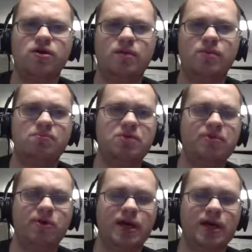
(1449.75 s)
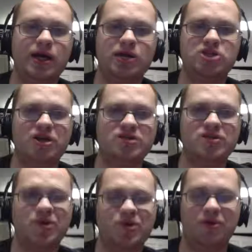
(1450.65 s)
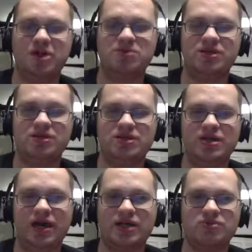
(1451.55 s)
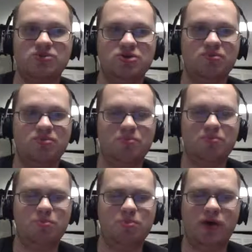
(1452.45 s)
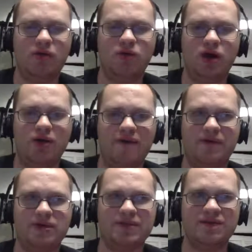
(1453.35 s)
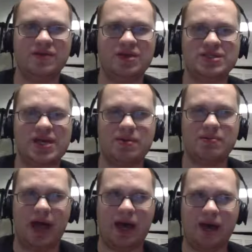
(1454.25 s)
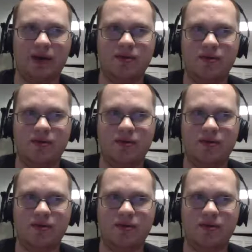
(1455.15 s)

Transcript: I mean, people are going to get on Jason Worth largely because he hasn't really played well offensively since coming back.